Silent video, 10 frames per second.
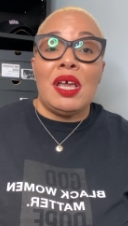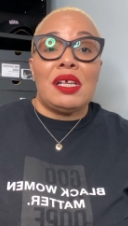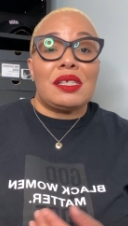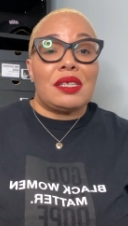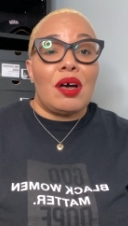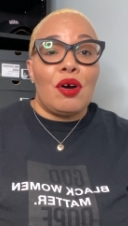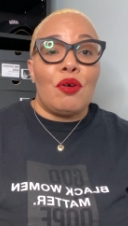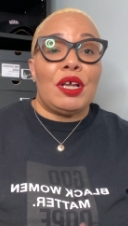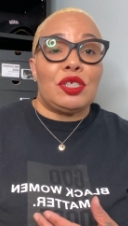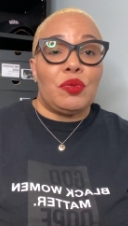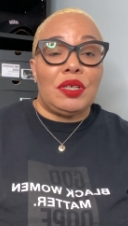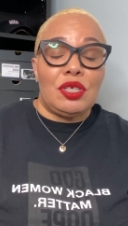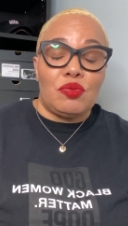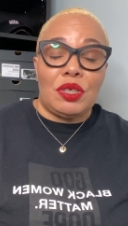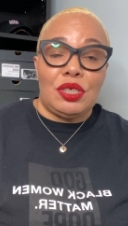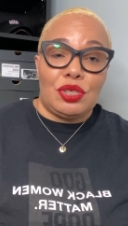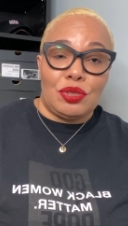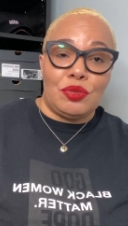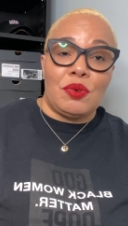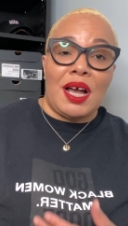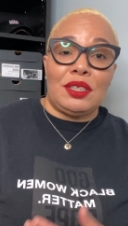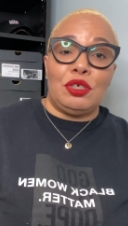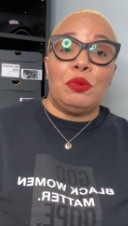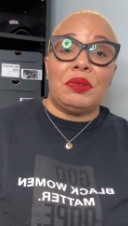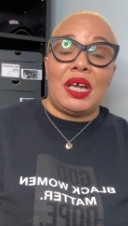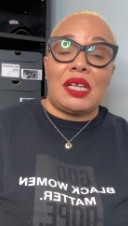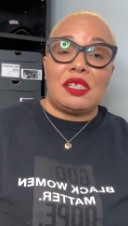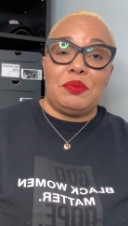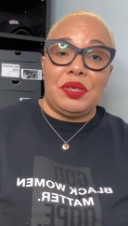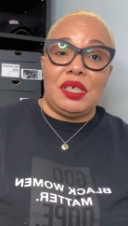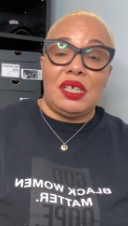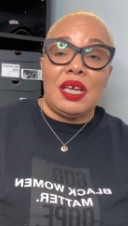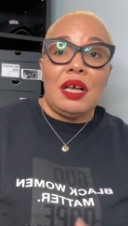So in 2022, I do plan to be